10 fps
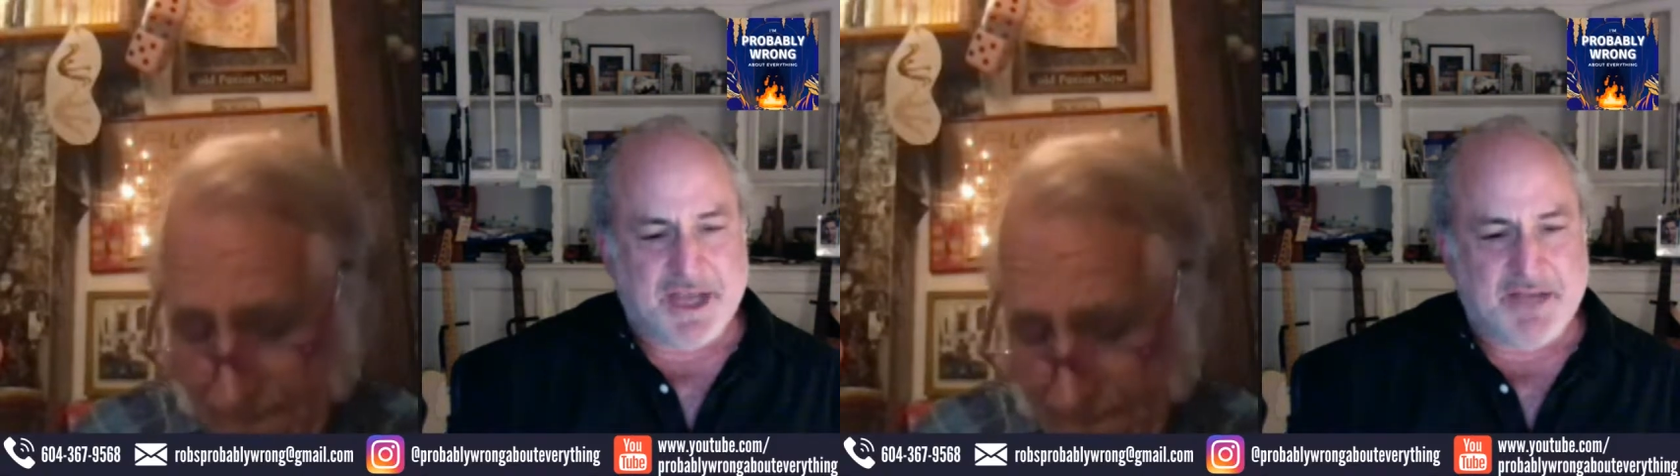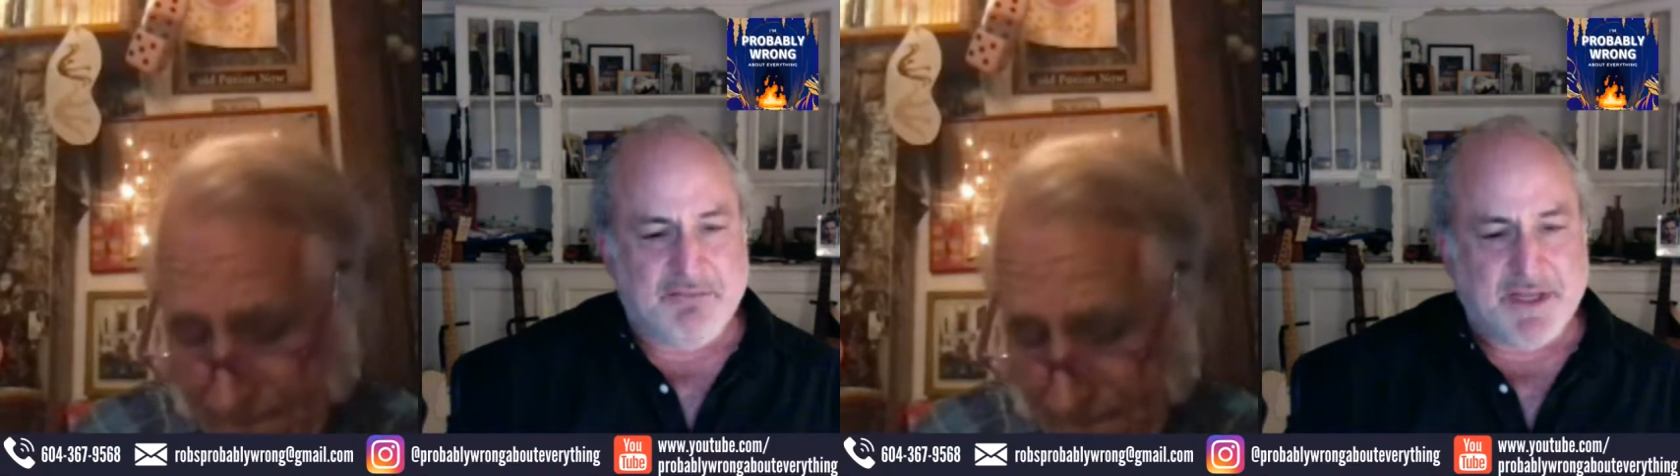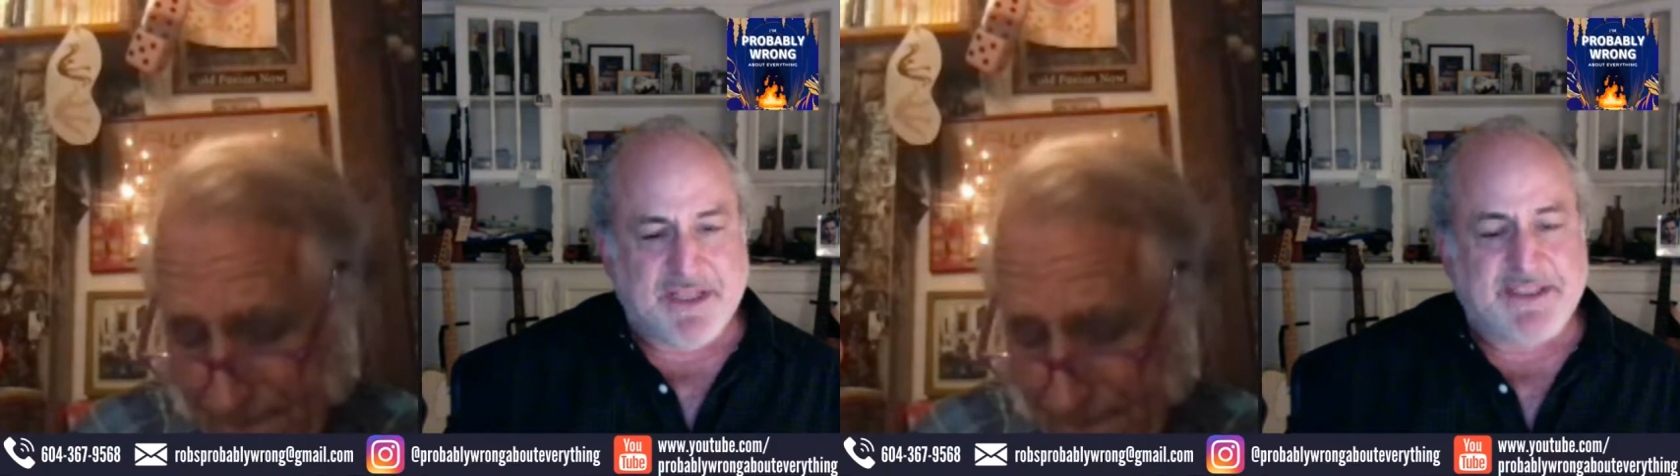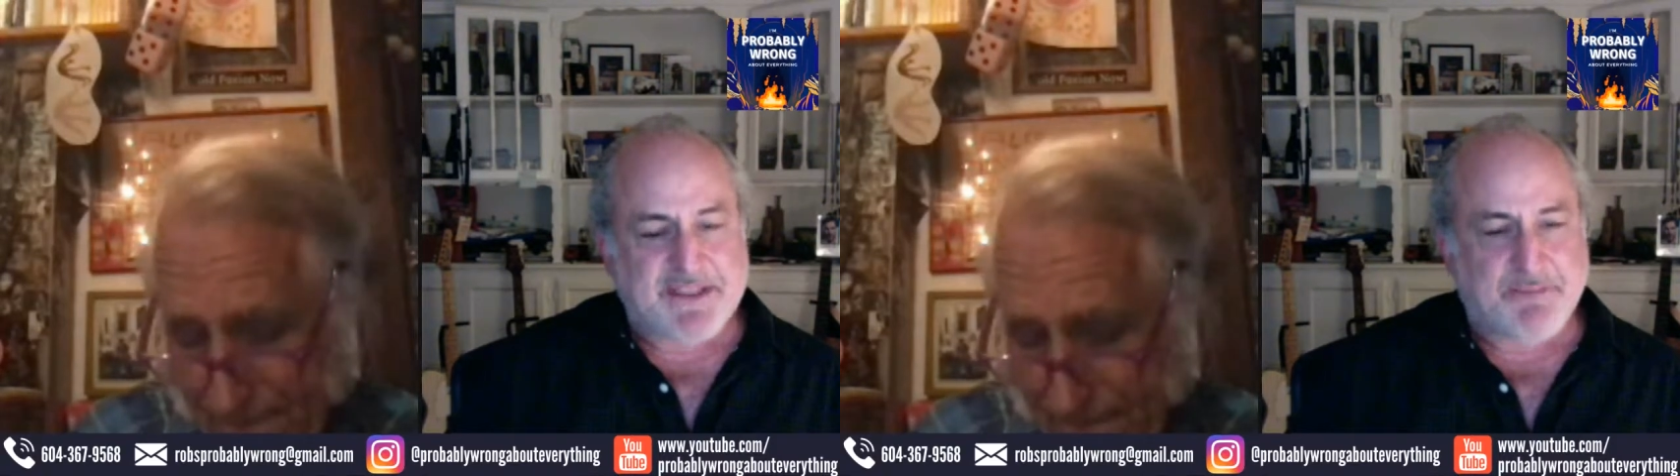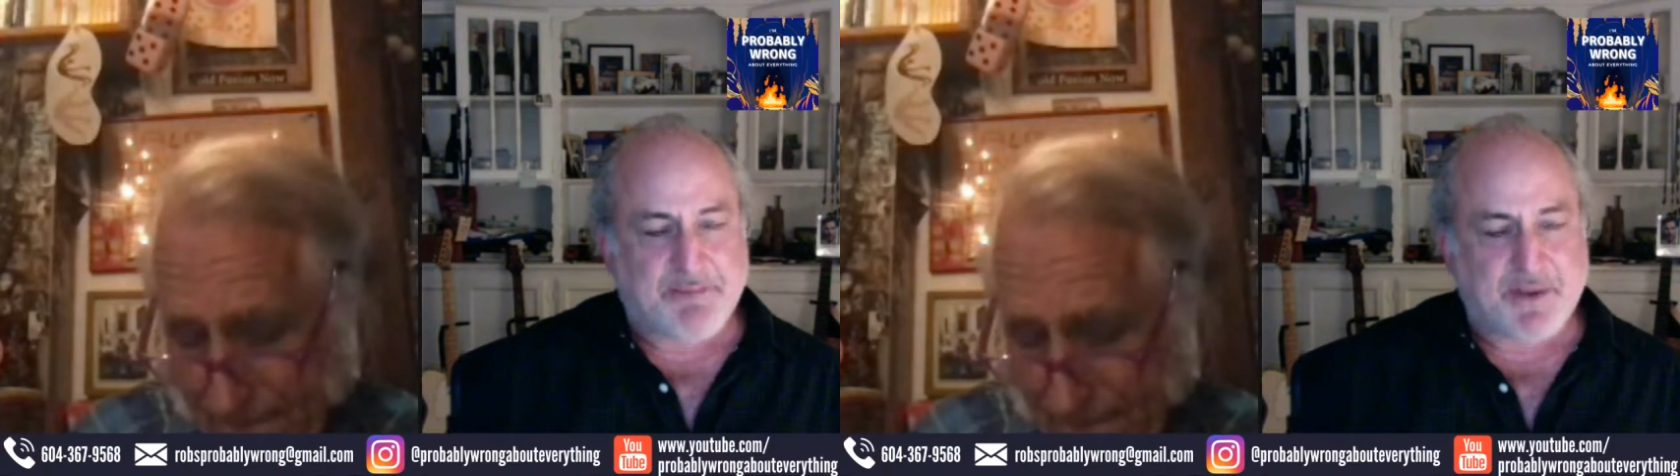and really
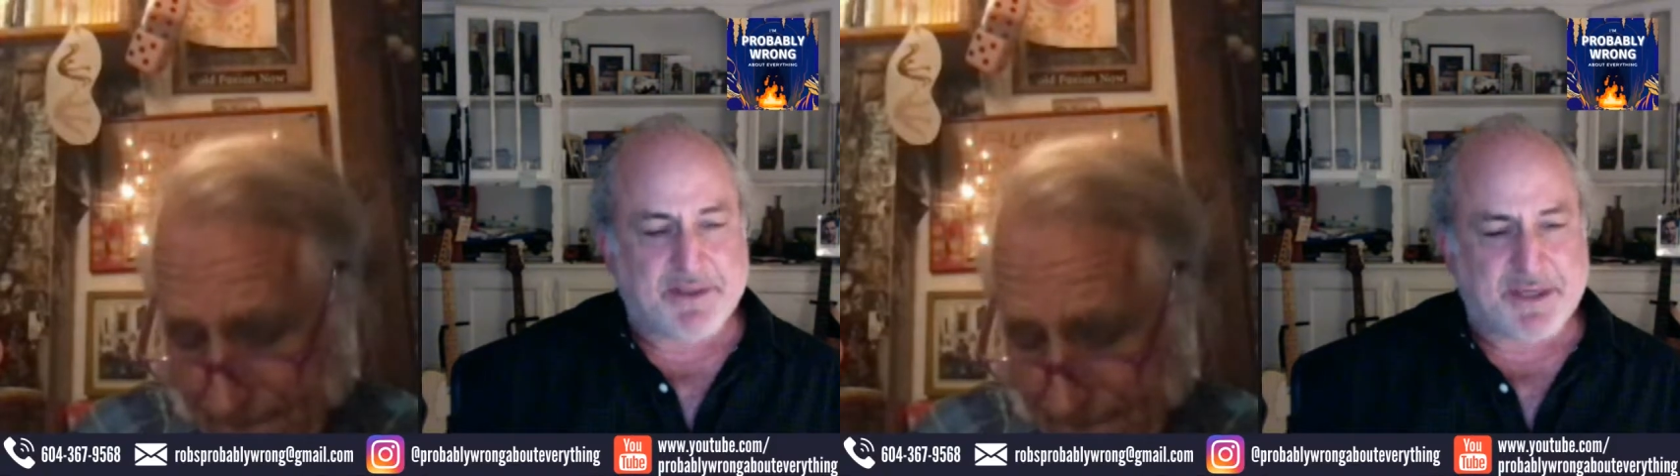disappointing.